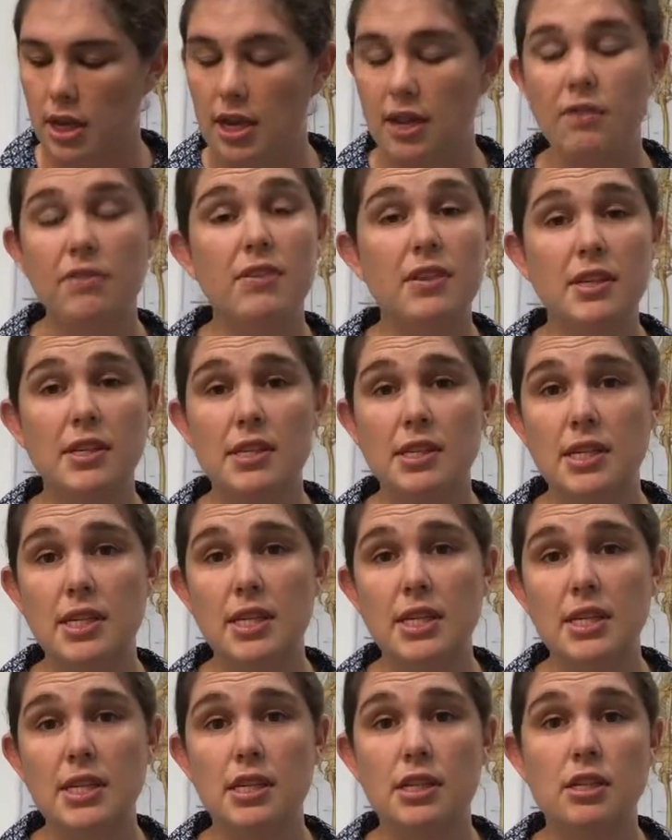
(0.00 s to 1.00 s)
If this
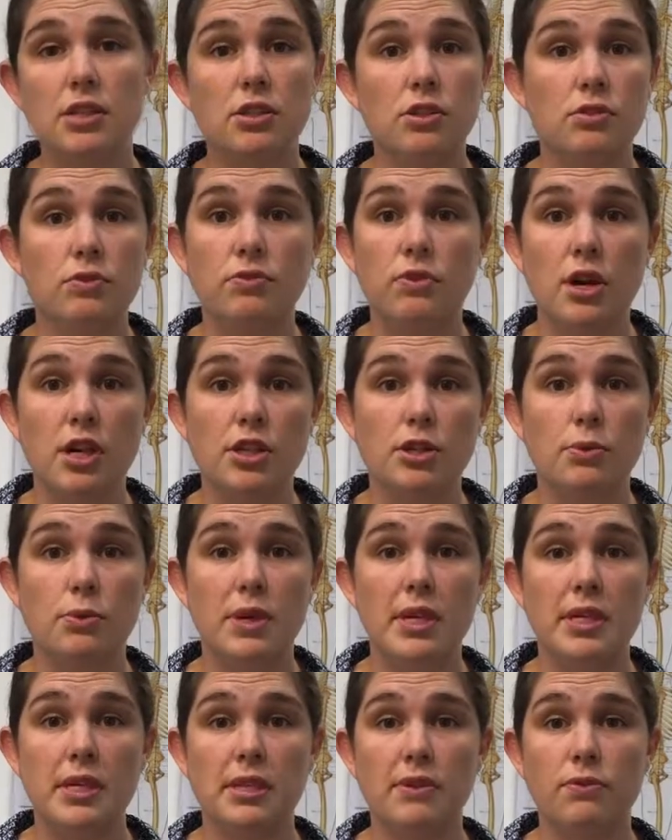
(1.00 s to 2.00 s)
is far too
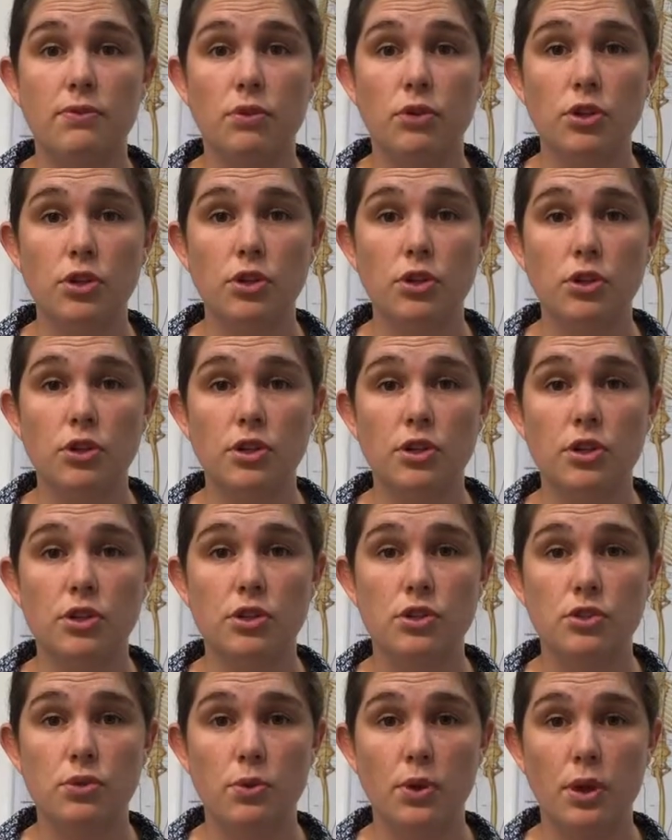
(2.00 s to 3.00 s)
easy for you, you
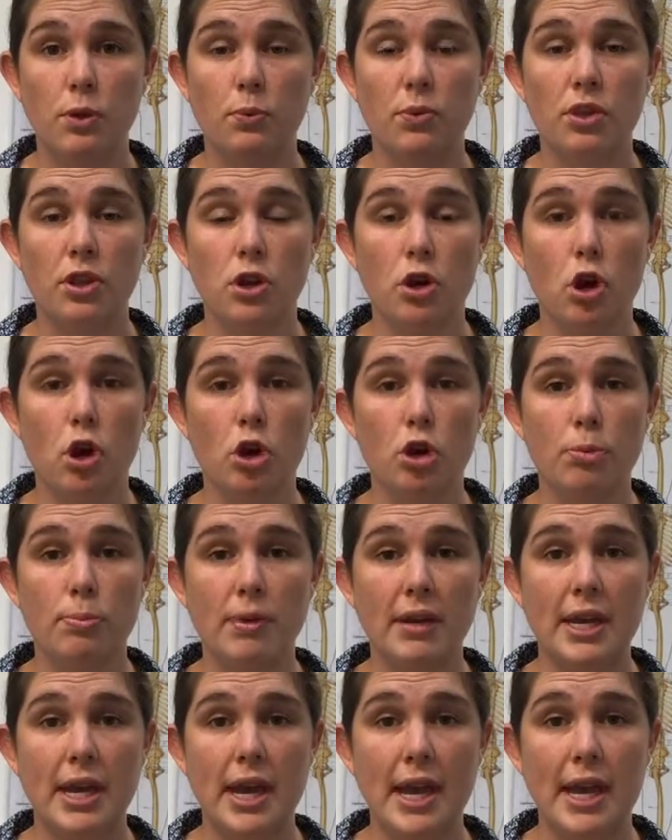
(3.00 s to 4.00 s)
can do it with an
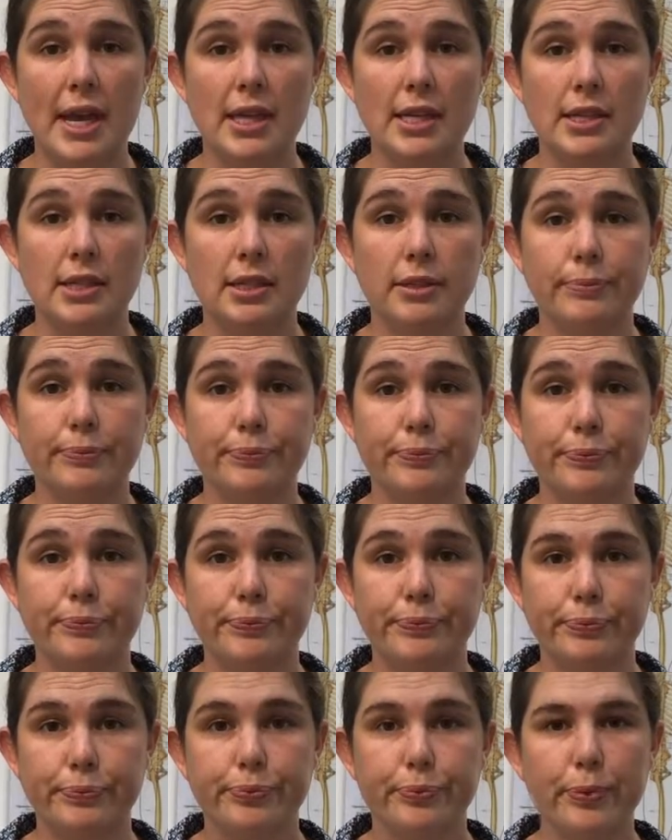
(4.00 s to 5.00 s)
open hand.
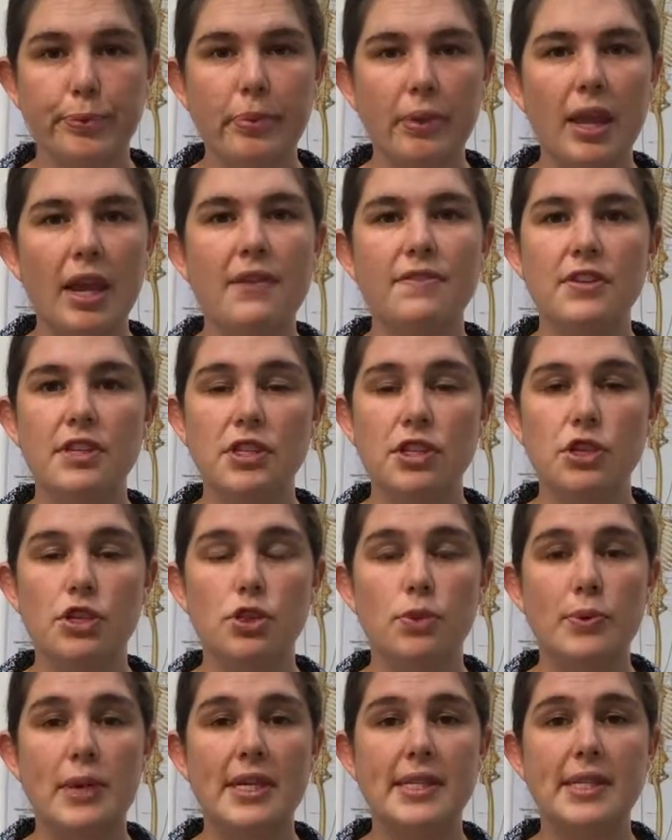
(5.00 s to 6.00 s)
If this is
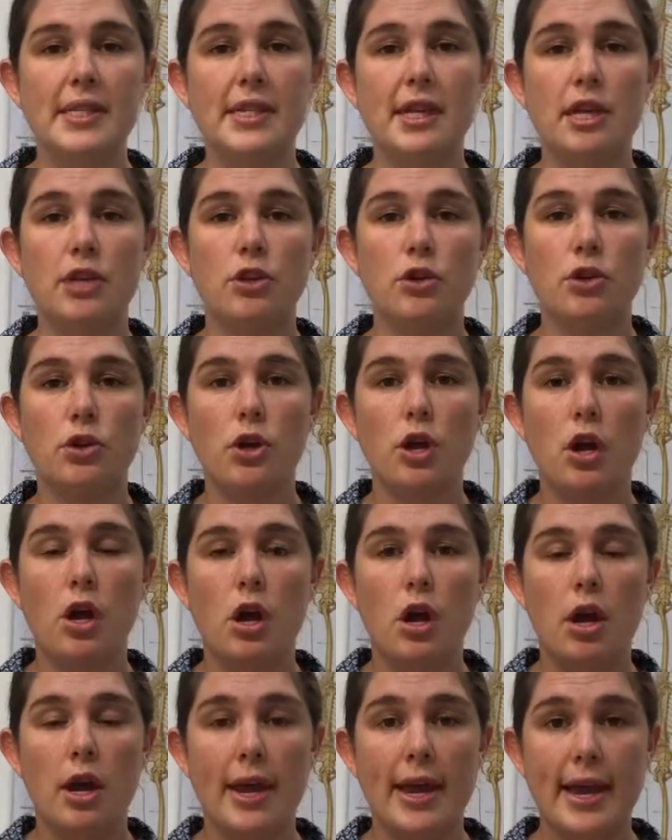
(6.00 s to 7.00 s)
too easy, then you
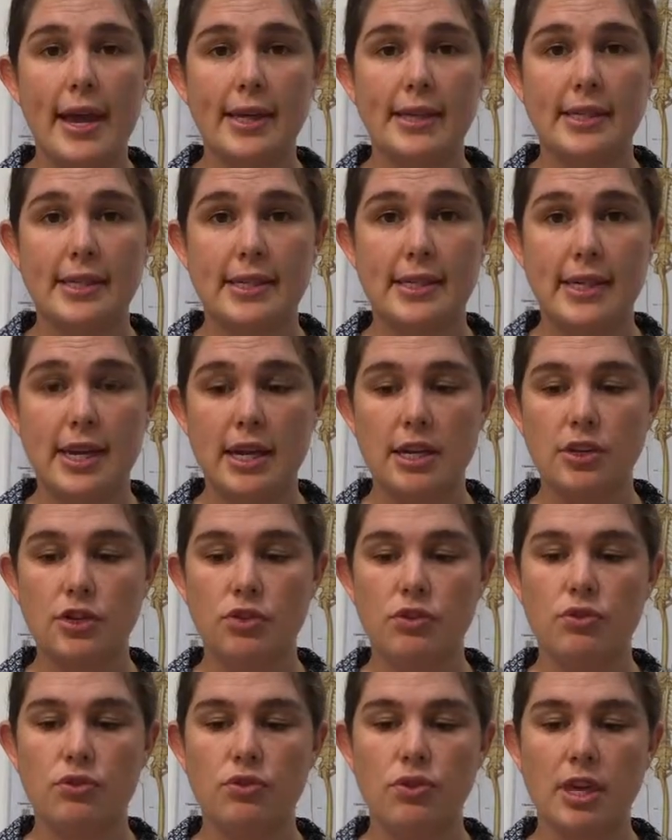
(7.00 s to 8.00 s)
extend
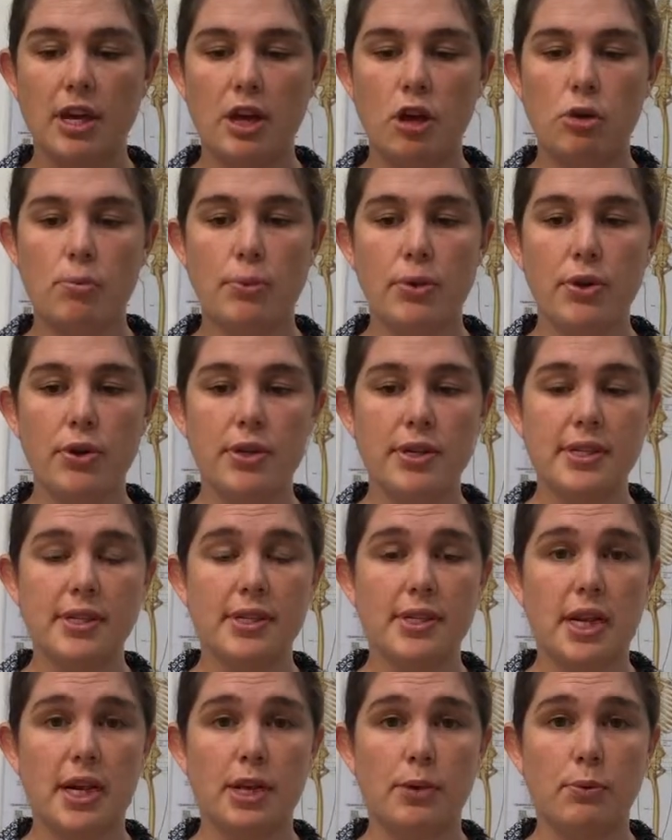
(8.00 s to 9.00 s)
through the elbow. You're
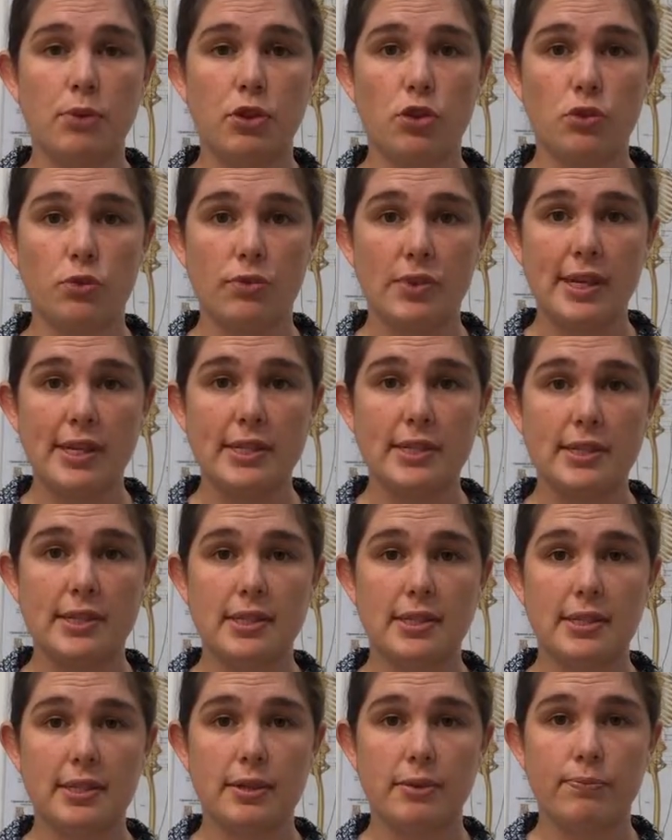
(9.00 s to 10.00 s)
starting with the
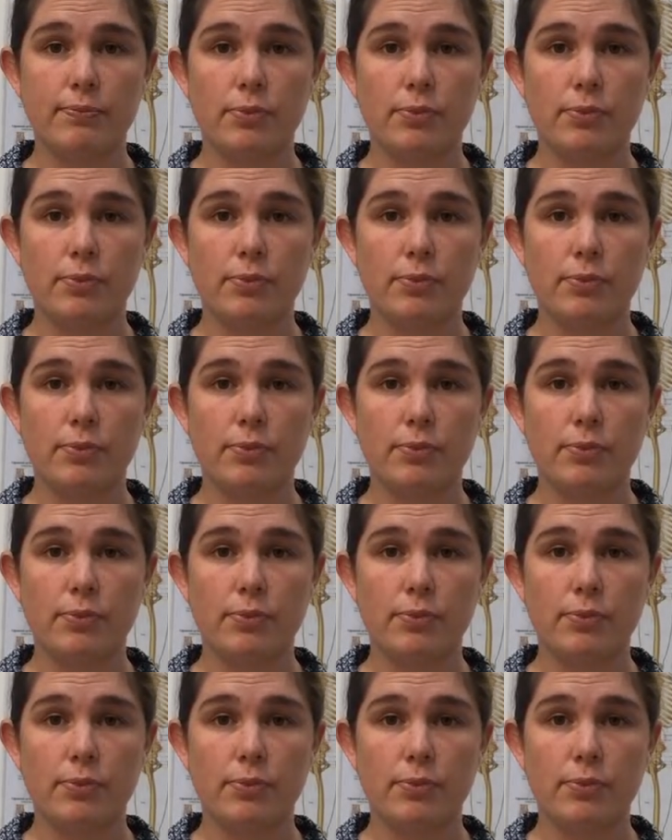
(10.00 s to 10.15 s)
wrists.